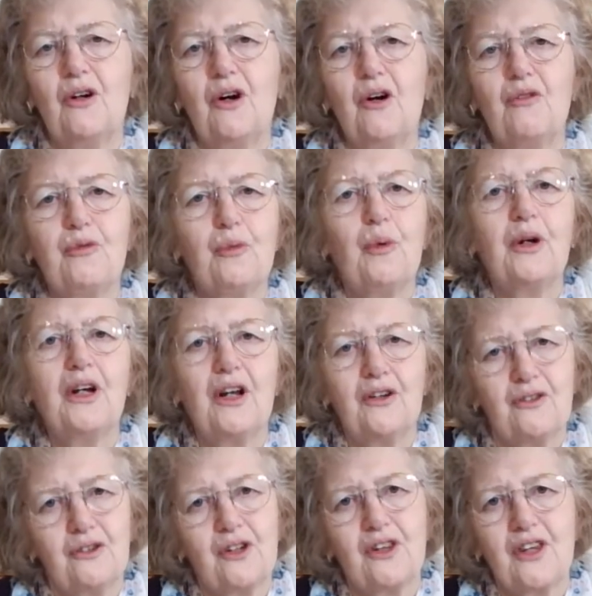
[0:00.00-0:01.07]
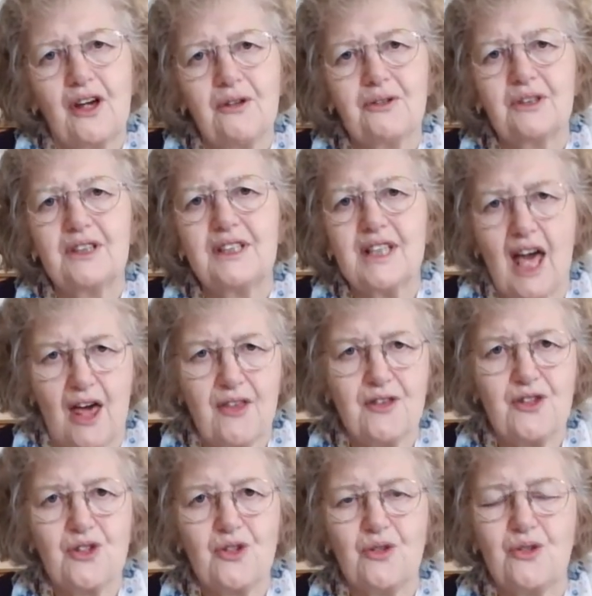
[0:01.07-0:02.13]
of 100,000
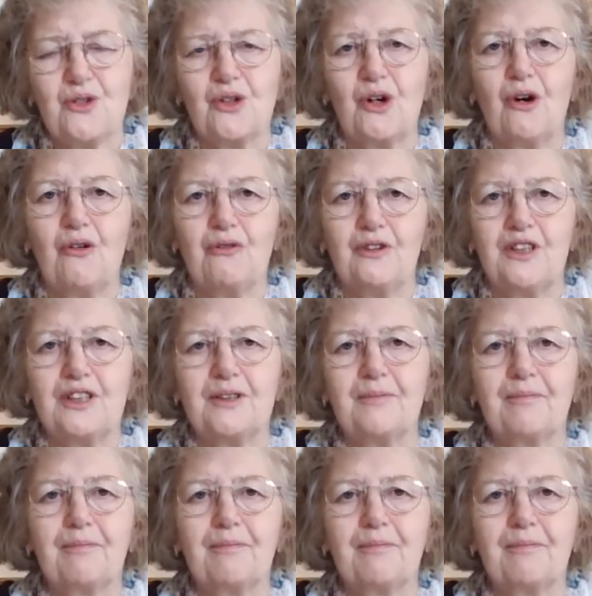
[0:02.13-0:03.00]
deaths due to COVID,